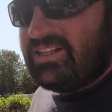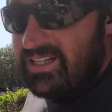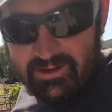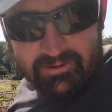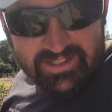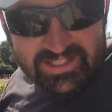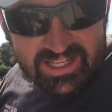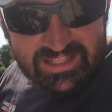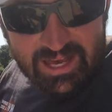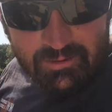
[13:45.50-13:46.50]
Now we're gonna
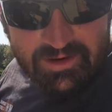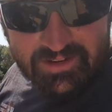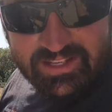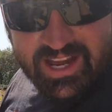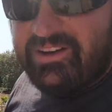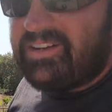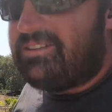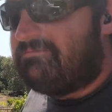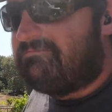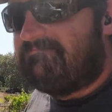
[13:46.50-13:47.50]
slide that window down
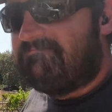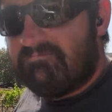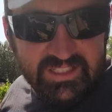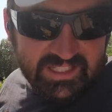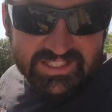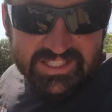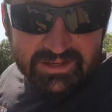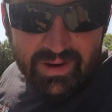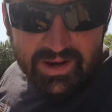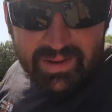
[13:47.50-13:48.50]
and get the sink button